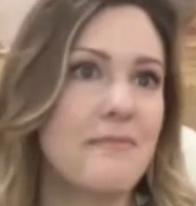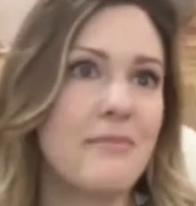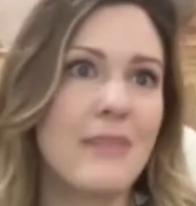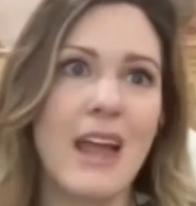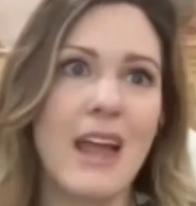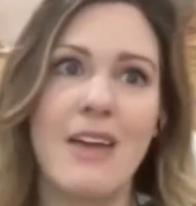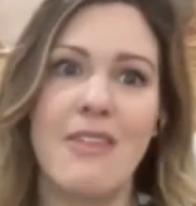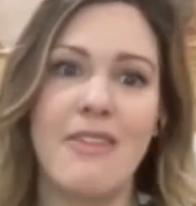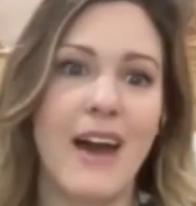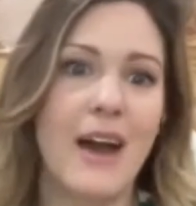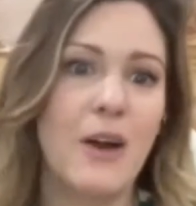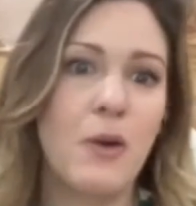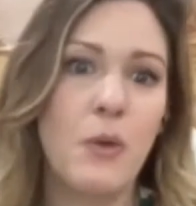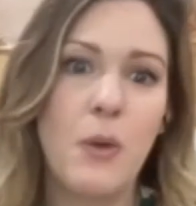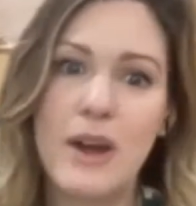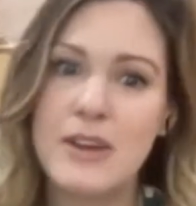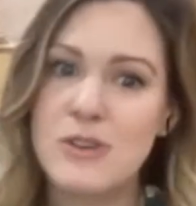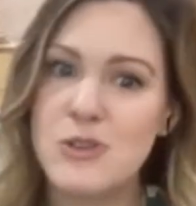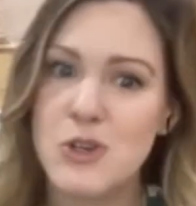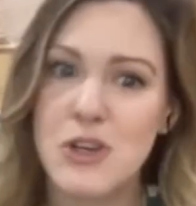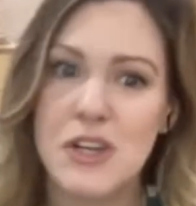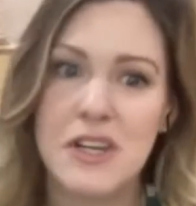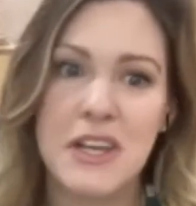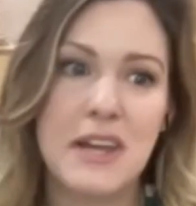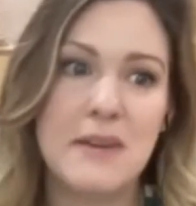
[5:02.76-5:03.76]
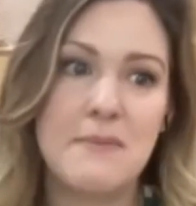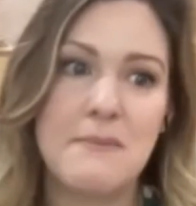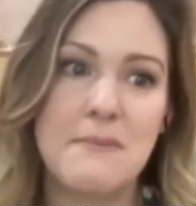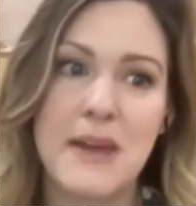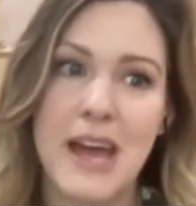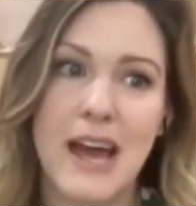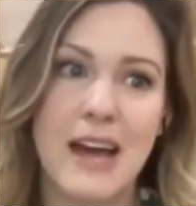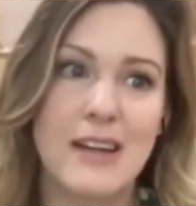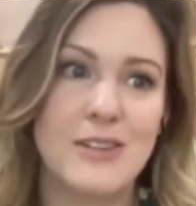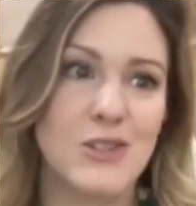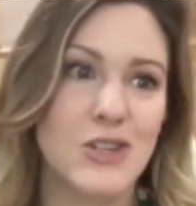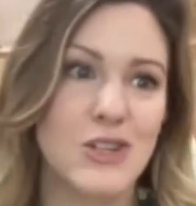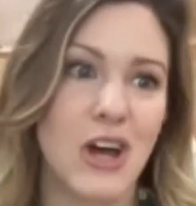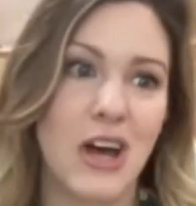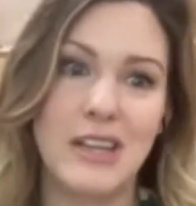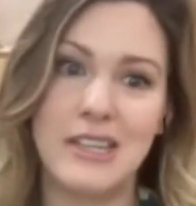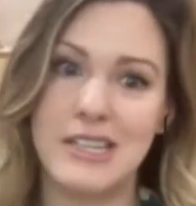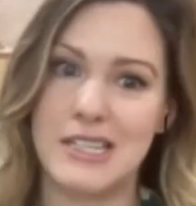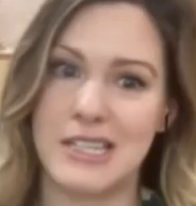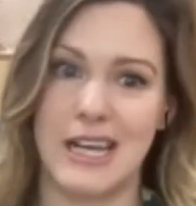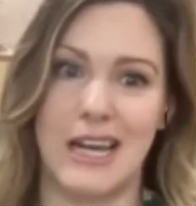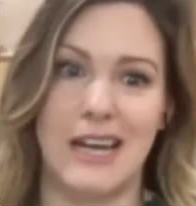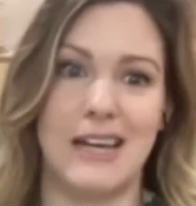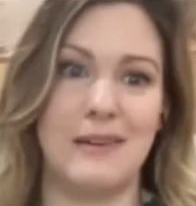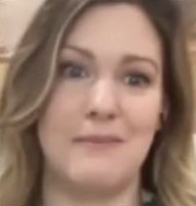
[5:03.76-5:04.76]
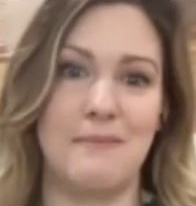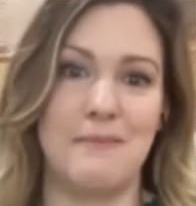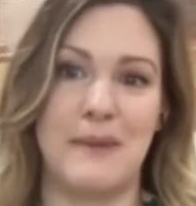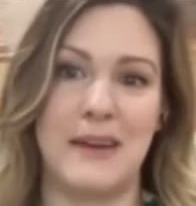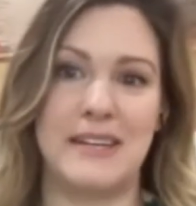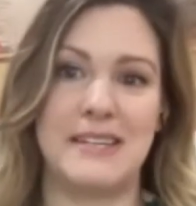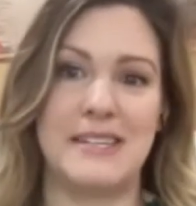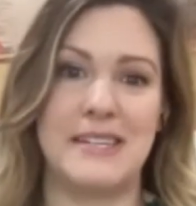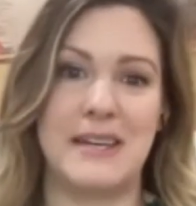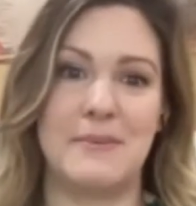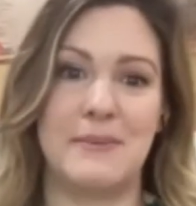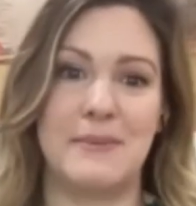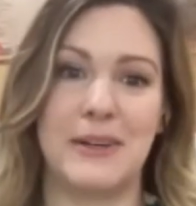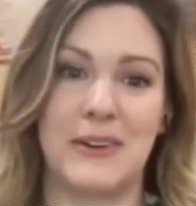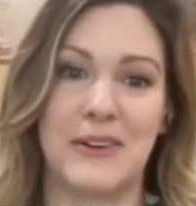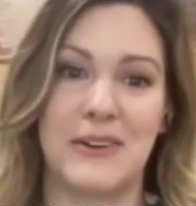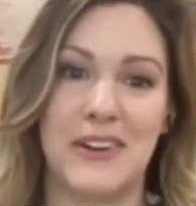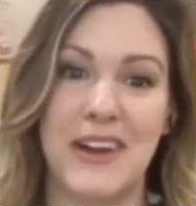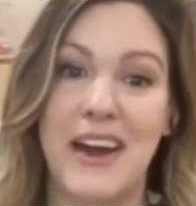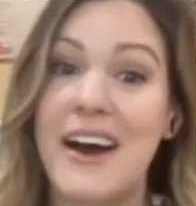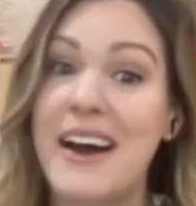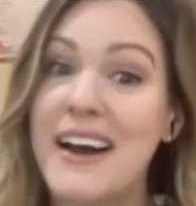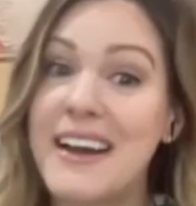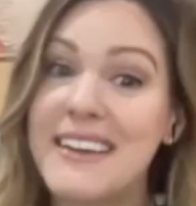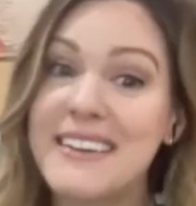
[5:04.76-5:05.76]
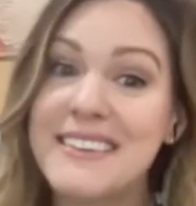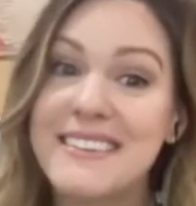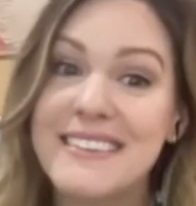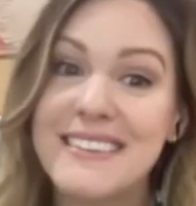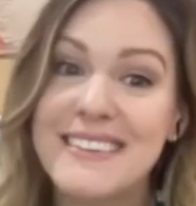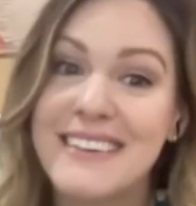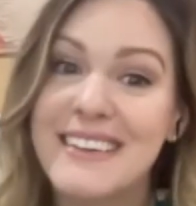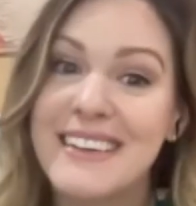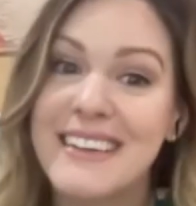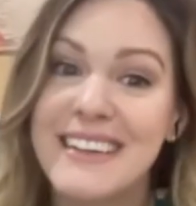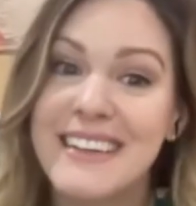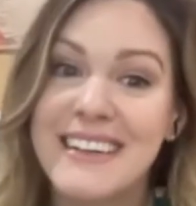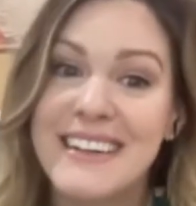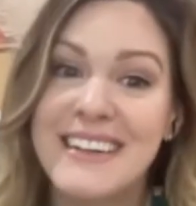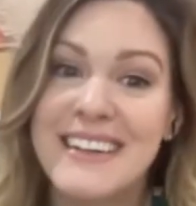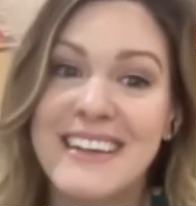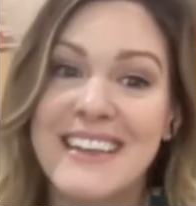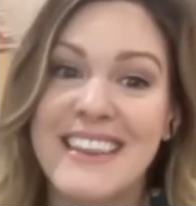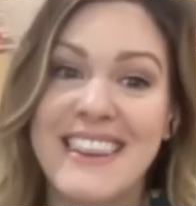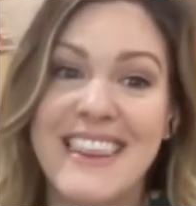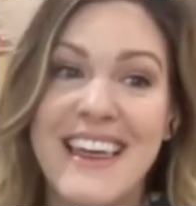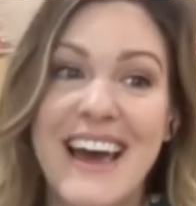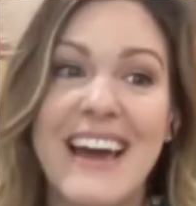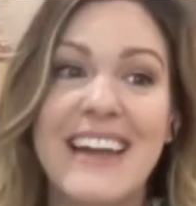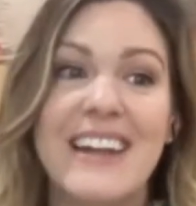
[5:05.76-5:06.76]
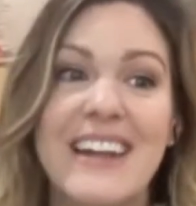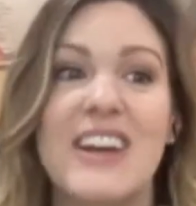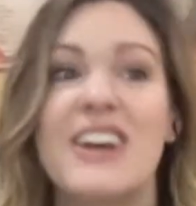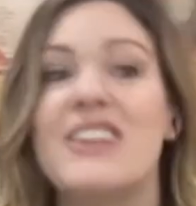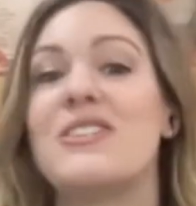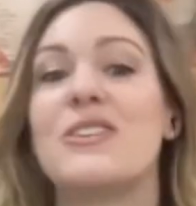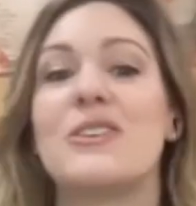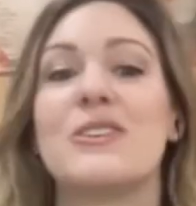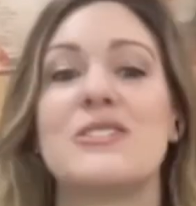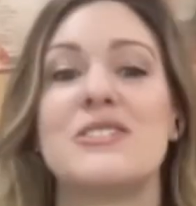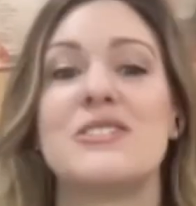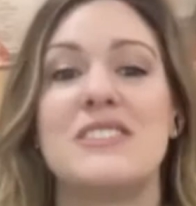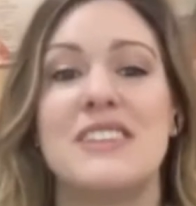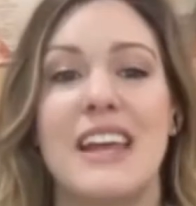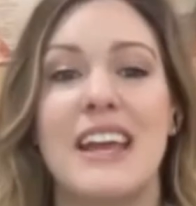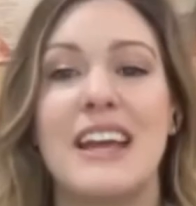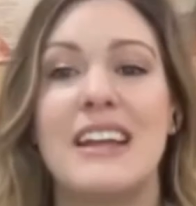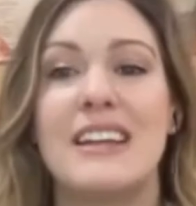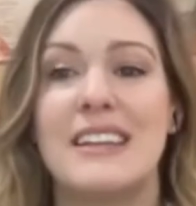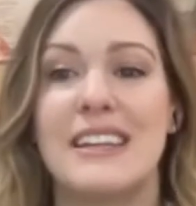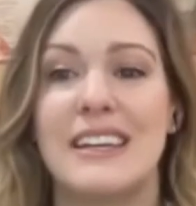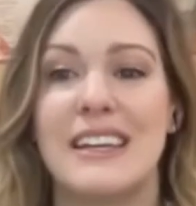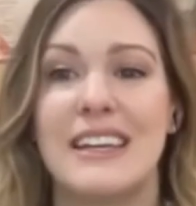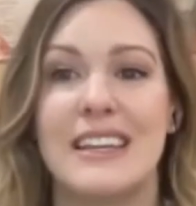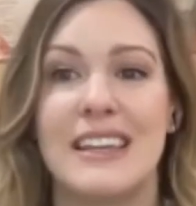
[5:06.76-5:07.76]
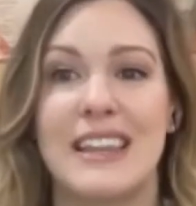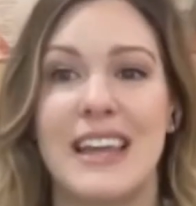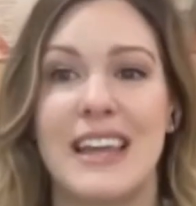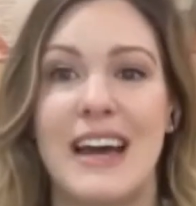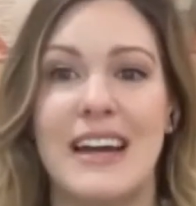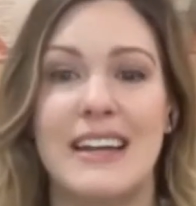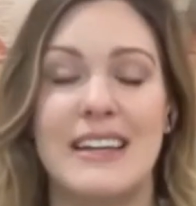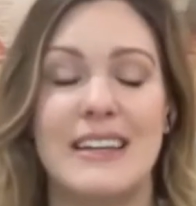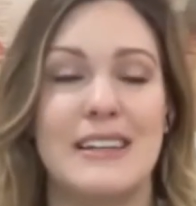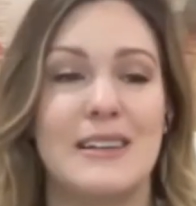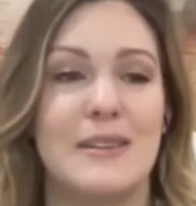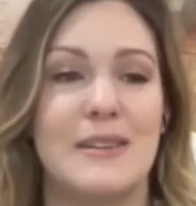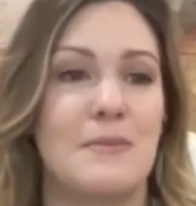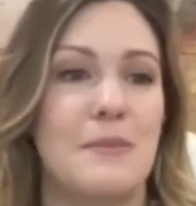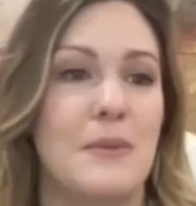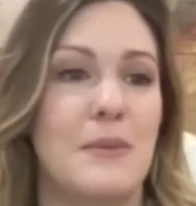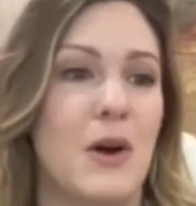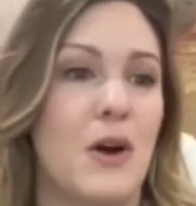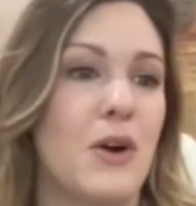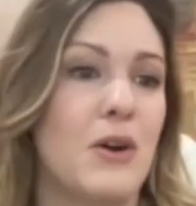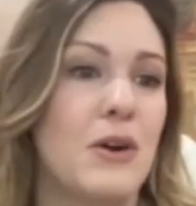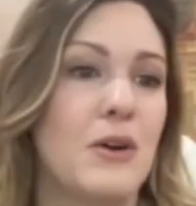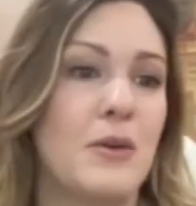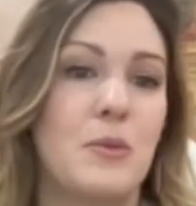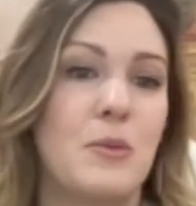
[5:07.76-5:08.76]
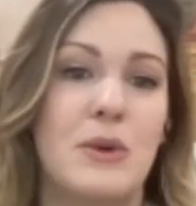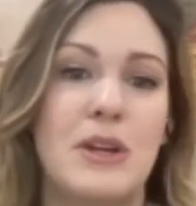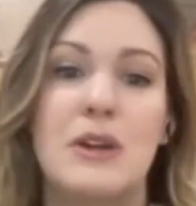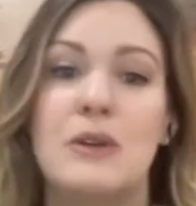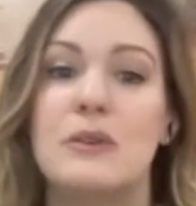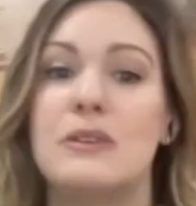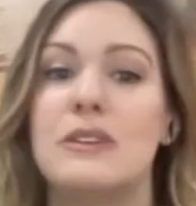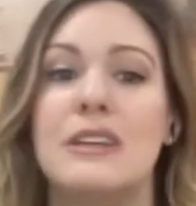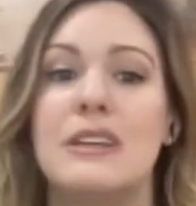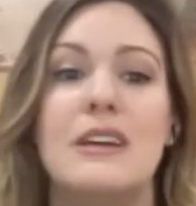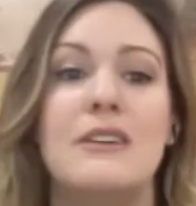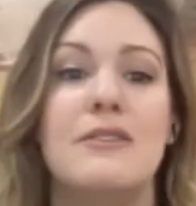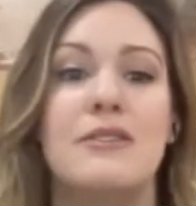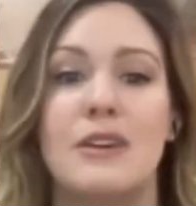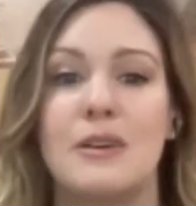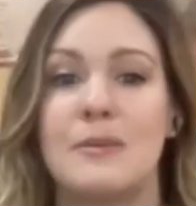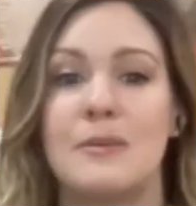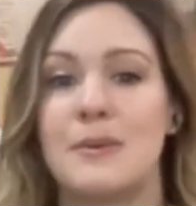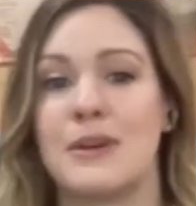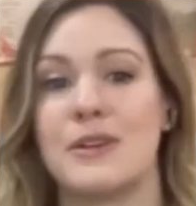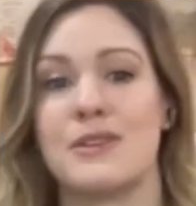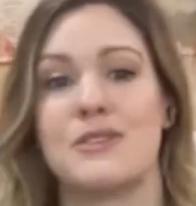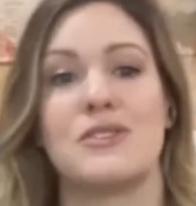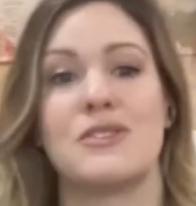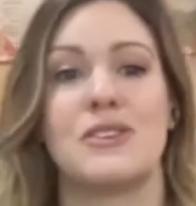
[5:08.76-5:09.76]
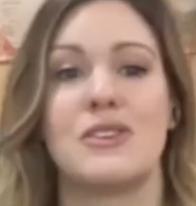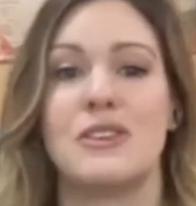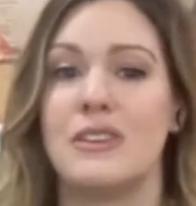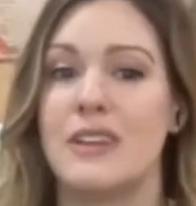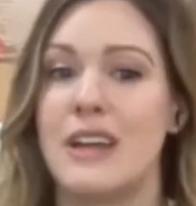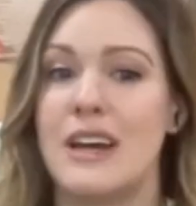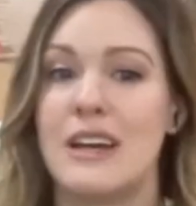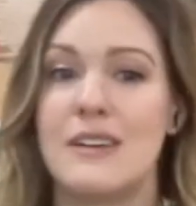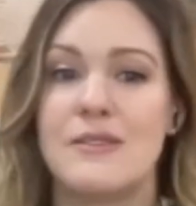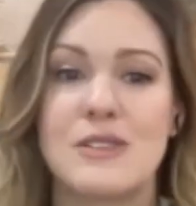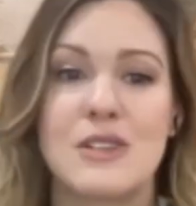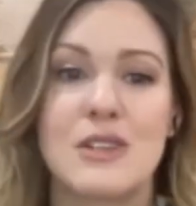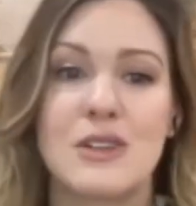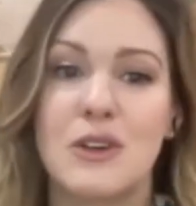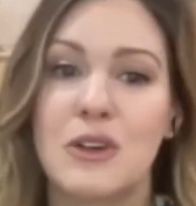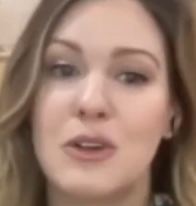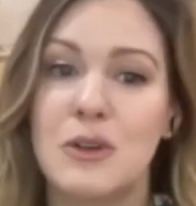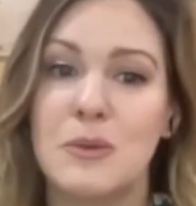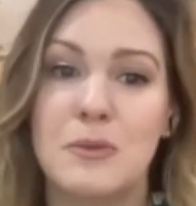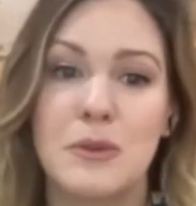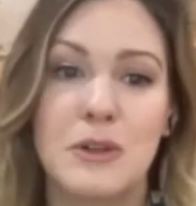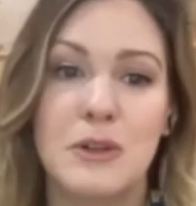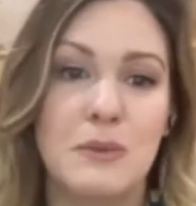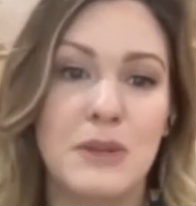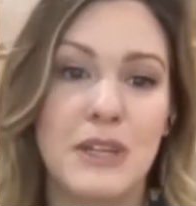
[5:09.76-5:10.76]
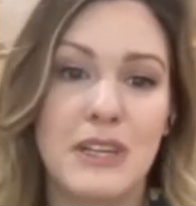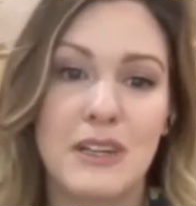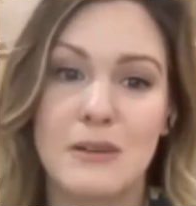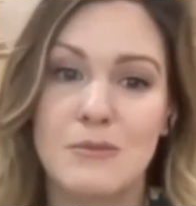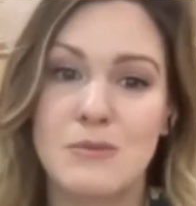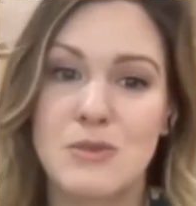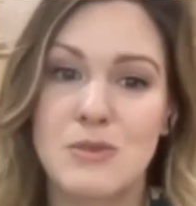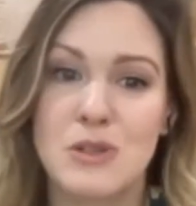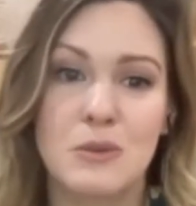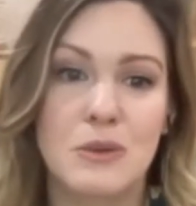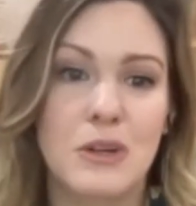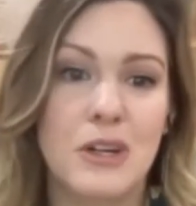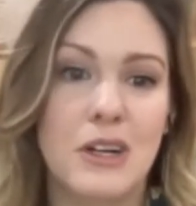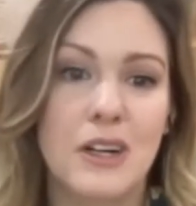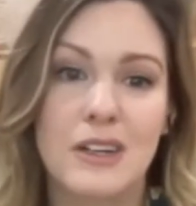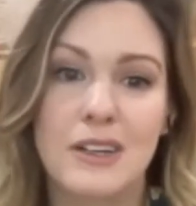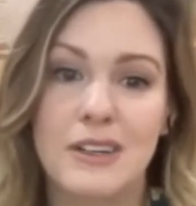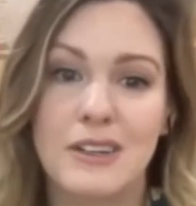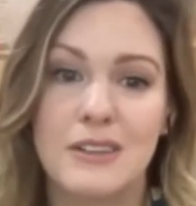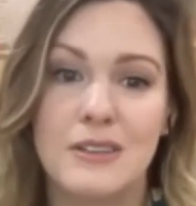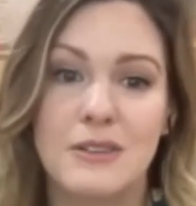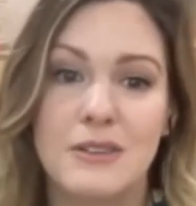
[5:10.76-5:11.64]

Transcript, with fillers: that question can be asked all the time, pandemic mm-hmm. or not that understanding that our we don't leave our personal lives at home when we come to work.